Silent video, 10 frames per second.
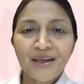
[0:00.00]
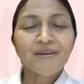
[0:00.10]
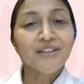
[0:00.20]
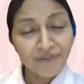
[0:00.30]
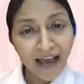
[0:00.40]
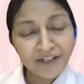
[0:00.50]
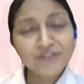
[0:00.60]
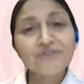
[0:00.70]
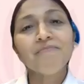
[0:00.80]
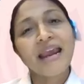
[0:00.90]
But the
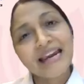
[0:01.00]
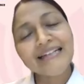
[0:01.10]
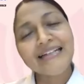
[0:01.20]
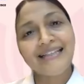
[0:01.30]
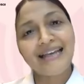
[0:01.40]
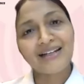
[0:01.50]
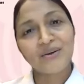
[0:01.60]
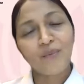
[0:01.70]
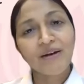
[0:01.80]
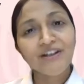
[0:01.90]
fact remains that
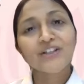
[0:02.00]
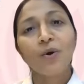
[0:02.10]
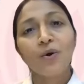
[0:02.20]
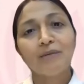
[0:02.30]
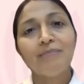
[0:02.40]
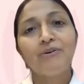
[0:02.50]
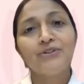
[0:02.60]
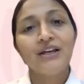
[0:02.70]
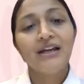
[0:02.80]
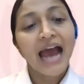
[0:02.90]
when we talk
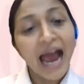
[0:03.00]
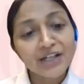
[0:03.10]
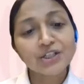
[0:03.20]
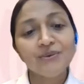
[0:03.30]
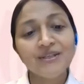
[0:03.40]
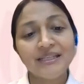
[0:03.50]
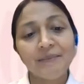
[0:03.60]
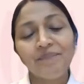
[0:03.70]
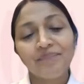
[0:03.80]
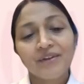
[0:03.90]
about
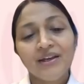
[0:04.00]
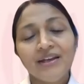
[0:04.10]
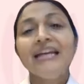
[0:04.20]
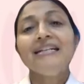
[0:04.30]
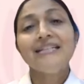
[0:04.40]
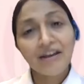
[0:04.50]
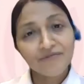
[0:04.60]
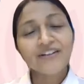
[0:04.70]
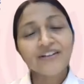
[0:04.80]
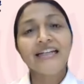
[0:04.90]
altruism, it
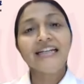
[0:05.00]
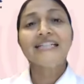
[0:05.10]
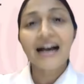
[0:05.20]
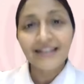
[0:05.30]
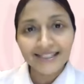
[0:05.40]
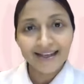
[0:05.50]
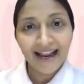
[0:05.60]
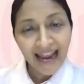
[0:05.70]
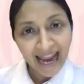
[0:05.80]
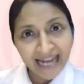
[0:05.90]
definitely does
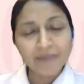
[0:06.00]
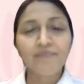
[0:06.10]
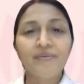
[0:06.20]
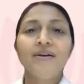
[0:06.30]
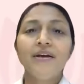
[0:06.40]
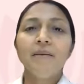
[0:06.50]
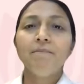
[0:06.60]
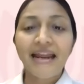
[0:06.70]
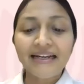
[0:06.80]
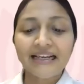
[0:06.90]
help
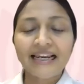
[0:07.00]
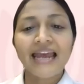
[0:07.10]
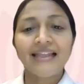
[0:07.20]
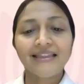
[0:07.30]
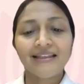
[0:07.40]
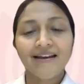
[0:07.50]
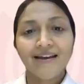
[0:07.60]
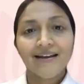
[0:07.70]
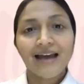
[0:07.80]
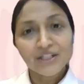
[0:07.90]
mental health.
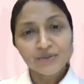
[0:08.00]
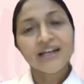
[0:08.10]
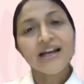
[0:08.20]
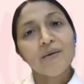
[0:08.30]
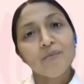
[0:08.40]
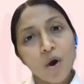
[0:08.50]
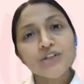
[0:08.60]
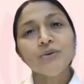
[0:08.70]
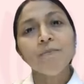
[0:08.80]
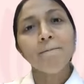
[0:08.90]
And today I
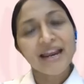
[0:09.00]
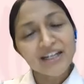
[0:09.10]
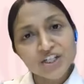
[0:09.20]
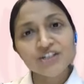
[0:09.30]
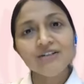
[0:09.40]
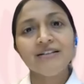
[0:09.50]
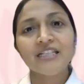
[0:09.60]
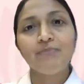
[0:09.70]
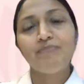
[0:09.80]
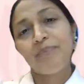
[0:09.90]
want to mention this